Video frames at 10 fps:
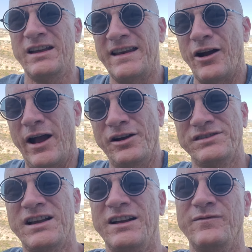Now,
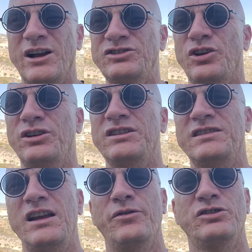outside of my Turkish
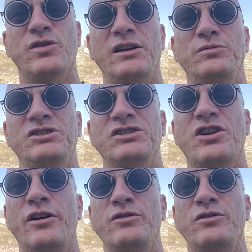lira trade, which is going